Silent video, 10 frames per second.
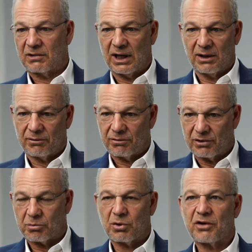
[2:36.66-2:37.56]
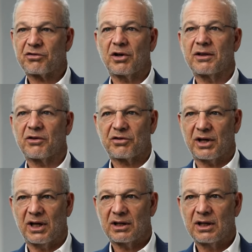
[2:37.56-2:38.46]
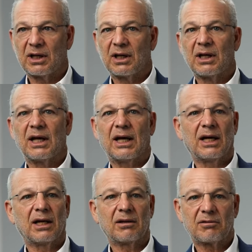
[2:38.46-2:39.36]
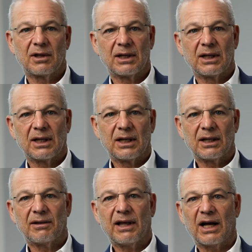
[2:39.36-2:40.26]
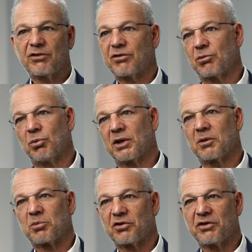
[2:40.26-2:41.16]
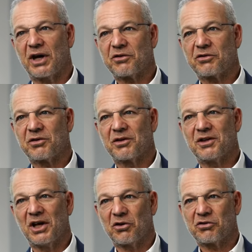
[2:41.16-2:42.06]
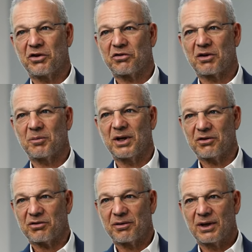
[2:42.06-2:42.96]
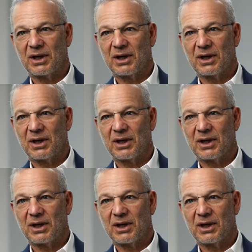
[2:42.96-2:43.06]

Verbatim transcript: kind of is pressed on the skin and uh, that's what the Precice nail system is